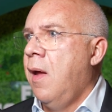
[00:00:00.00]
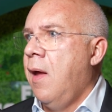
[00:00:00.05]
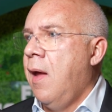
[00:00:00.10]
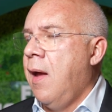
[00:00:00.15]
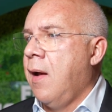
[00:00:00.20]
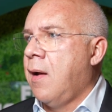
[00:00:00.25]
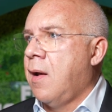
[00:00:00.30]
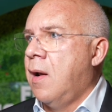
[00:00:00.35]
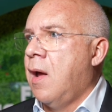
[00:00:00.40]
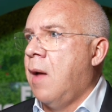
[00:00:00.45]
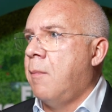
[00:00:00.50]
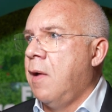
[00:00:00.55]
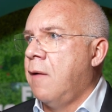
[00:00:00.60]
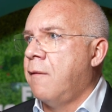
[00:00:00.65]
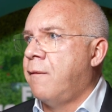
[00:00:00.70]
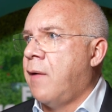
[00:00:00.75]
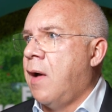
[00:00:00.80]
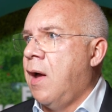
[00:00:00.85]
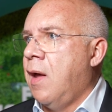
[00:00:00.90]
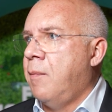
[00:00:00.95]
economic
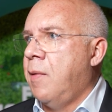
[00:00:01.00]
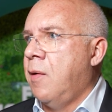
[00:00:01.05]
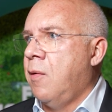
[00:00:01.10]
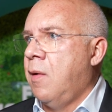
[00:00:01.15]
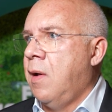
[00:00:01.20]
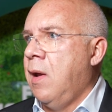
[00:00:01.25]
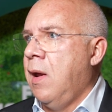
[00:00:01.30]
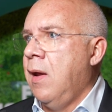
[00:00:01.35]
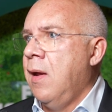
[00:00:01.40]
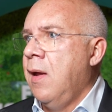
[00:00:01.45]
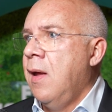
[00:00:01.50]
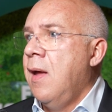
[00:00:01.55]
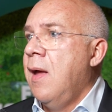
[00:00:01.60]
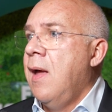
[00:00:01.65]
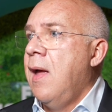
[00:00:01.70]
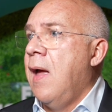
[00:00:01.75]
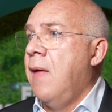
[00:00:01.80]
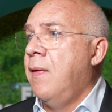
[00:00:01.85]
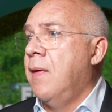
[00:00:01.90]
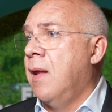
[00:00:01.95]
viability
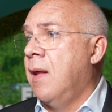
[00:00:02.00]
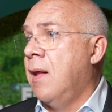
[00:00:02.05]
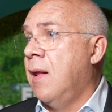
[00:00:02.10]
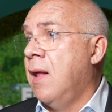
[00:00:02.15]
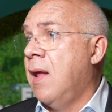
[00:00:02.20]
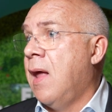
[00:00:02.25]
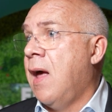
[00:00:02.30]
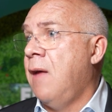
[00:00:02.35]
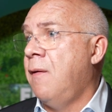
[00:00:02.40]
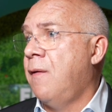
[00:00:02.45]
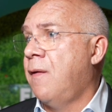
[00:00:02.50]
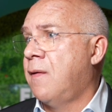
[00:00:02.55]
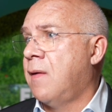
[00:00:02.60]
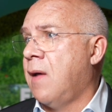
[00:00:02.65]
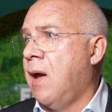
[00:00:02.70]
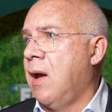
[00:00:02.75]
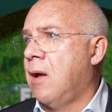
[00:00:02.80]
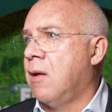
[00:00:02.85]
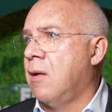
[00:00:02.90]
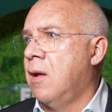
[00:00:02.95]
and the life
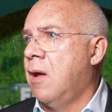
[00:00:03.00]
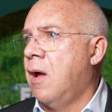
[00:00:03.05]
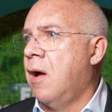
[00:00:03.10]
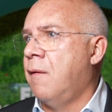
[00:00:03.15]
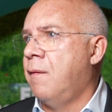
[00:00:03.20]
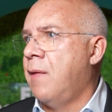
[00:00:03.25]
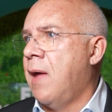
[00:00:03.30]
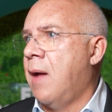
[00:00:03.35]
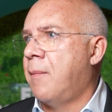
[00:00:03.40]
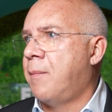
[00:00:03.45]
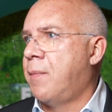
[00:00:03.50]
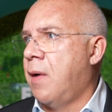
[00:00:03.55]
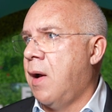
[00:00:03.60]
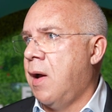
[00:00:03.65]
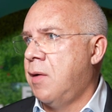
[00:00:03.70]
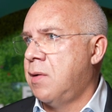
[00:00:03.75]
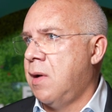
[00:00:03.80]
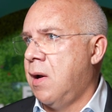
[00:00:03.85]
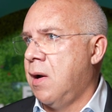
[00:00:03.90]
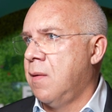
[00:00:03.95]
cycle of that
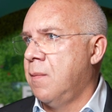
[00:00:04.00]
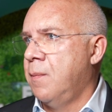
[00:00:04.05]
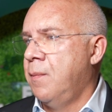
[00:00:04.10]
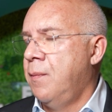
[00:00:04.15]
project.